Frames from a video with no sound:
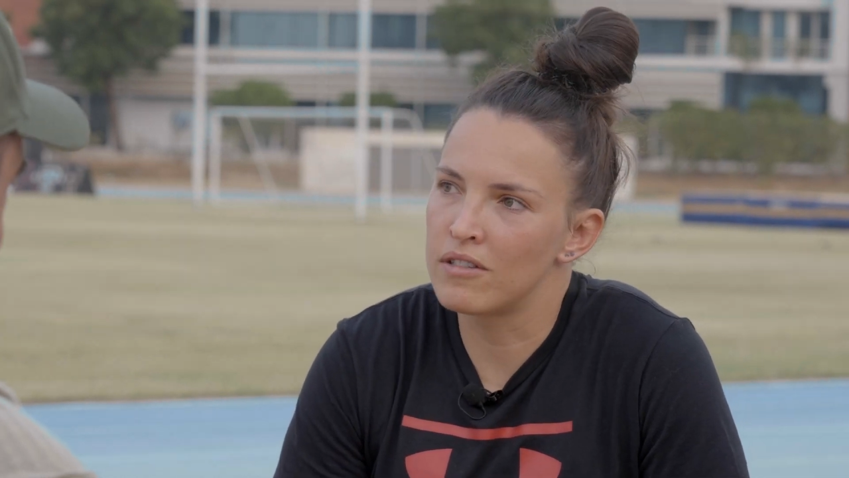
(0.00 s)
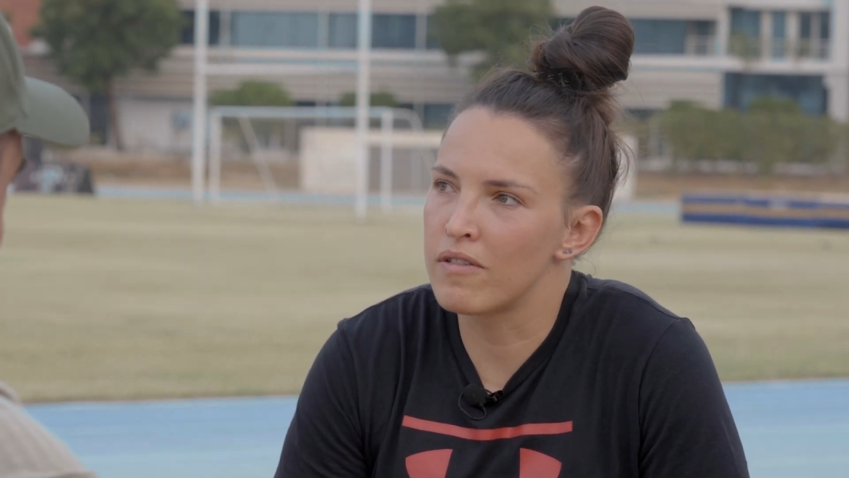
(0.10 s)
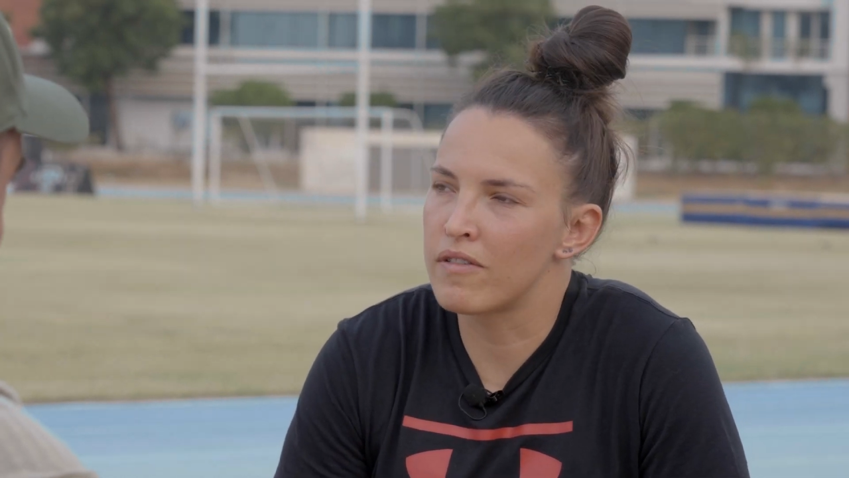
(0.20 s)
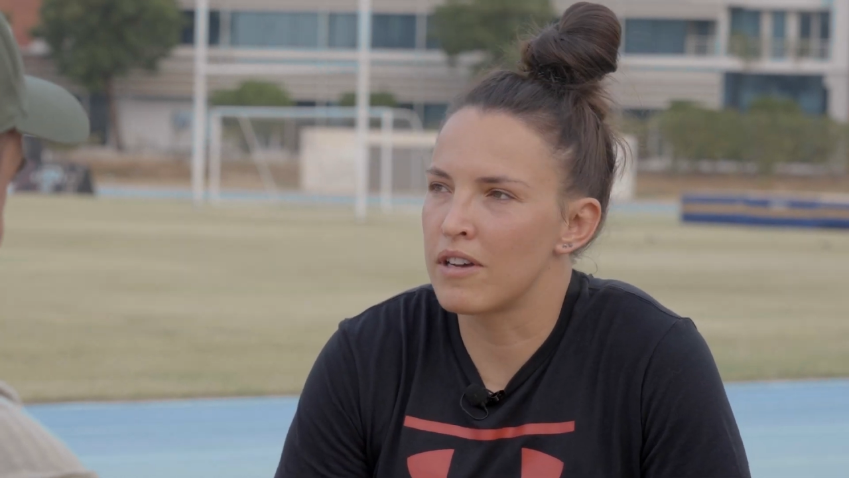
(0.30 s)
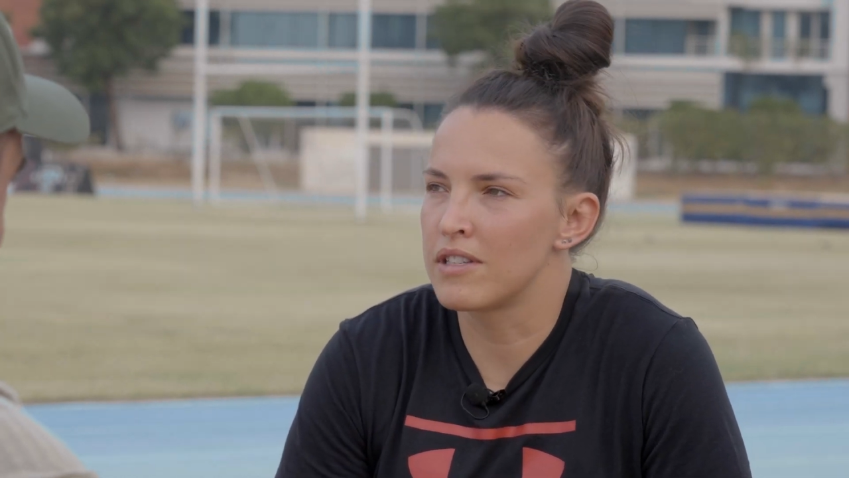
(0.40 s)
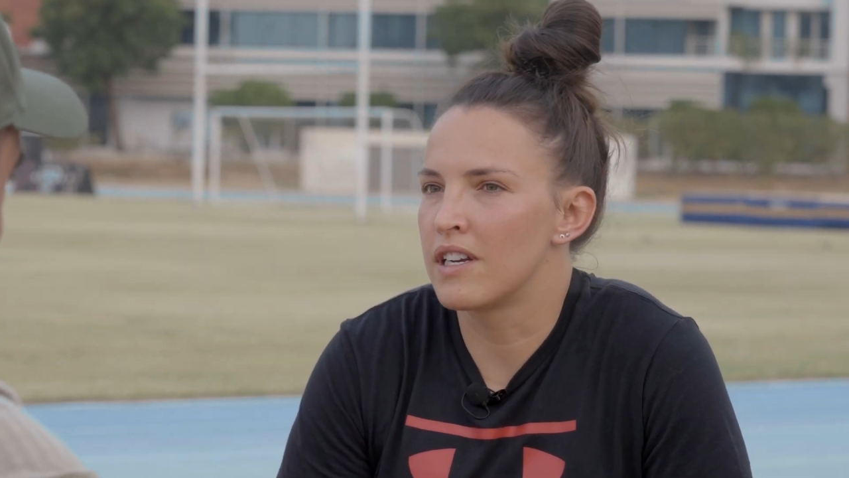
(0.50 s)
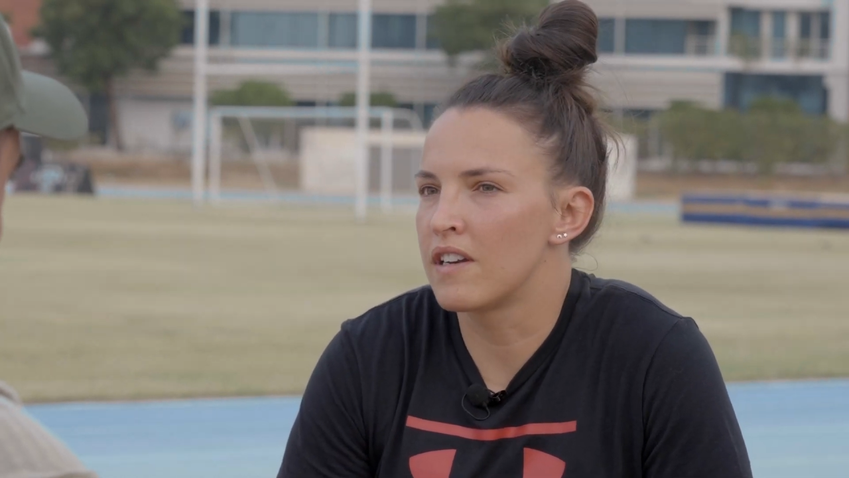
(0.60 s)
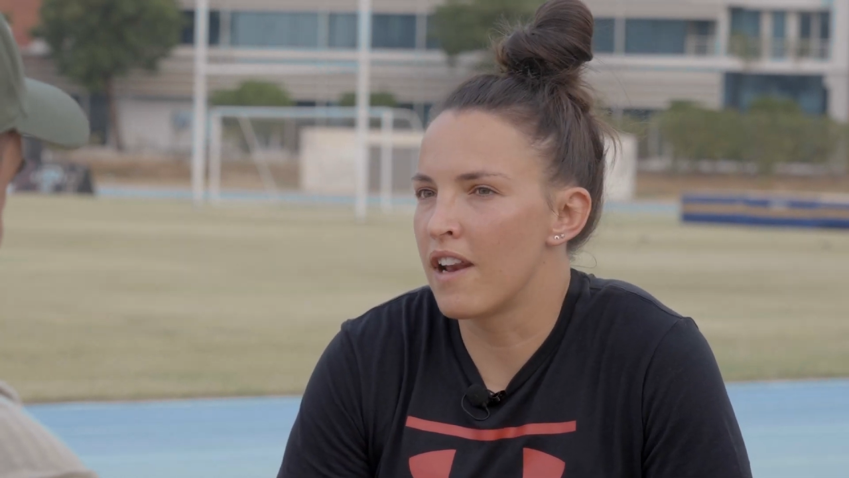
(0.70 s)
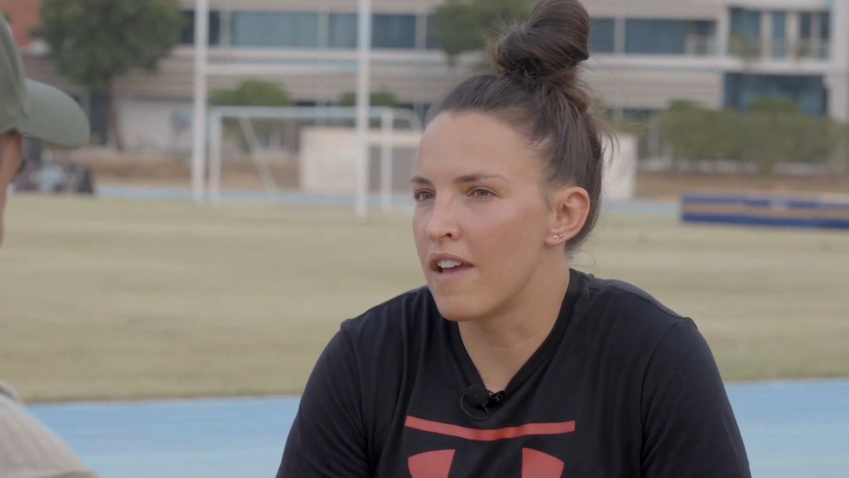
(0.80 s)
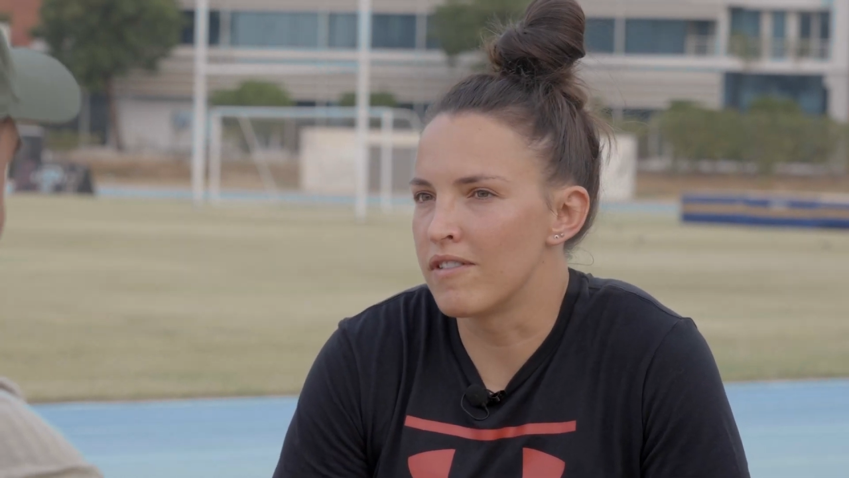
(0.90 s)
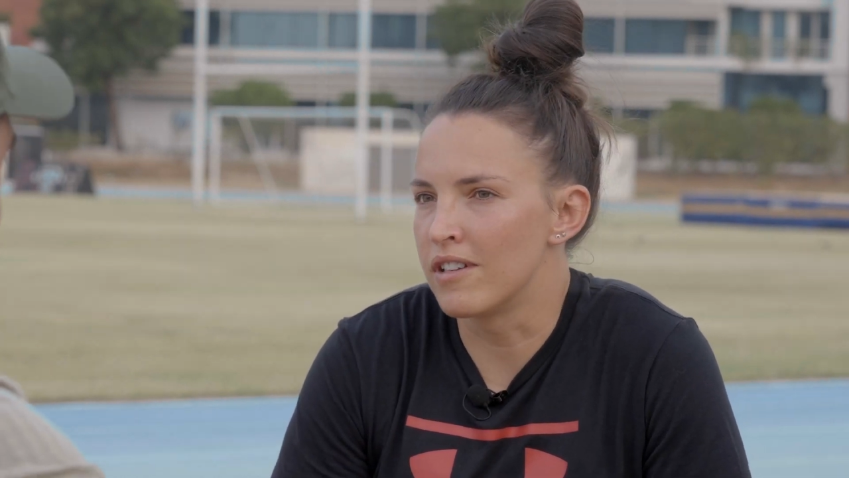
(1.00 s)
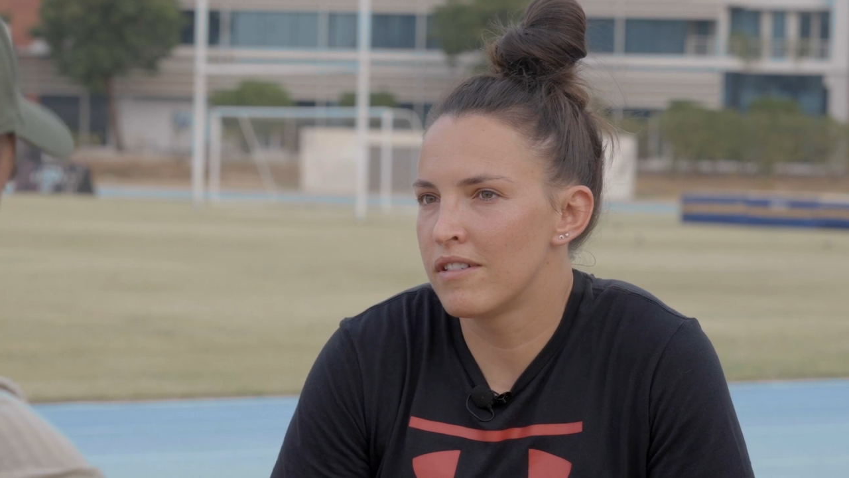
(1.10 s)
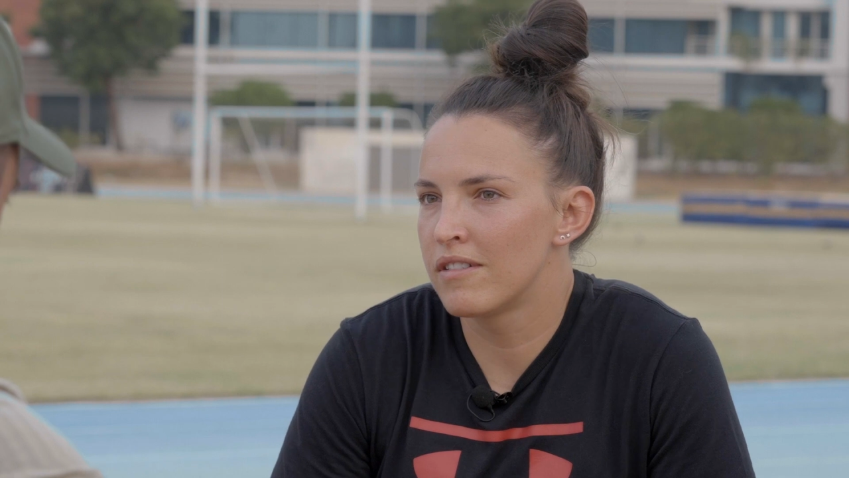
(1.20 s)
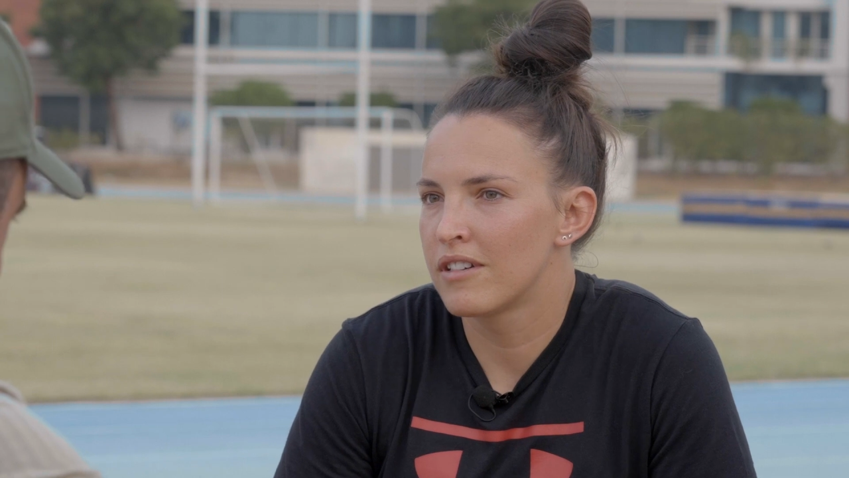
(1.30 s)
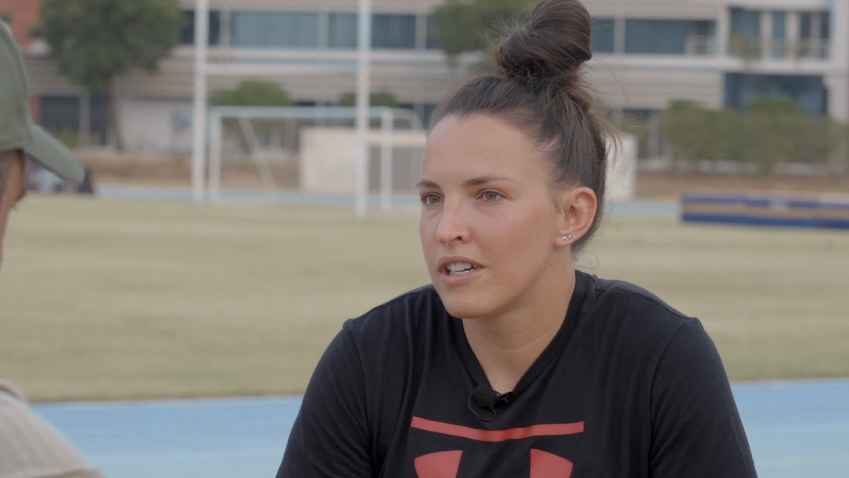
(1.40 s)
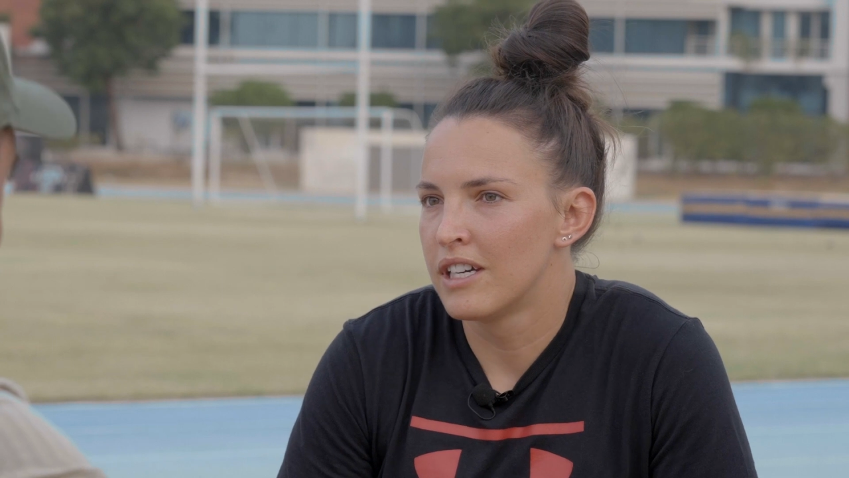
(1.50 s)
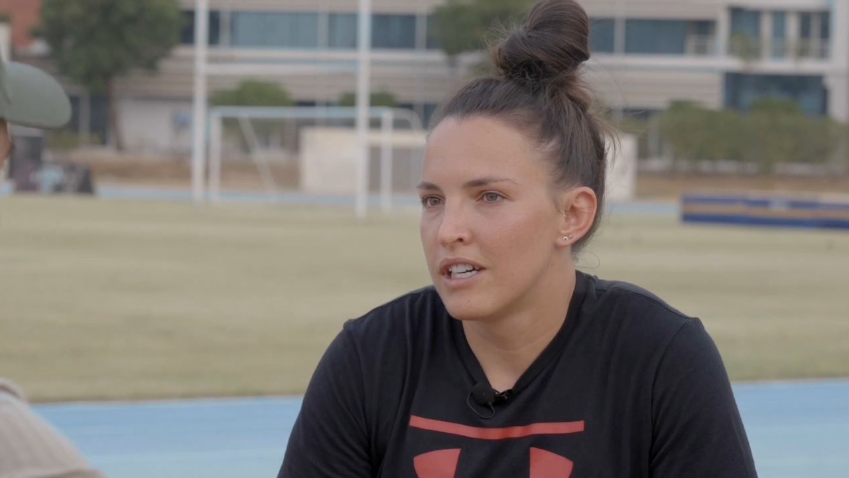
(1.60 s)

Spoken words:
in 2011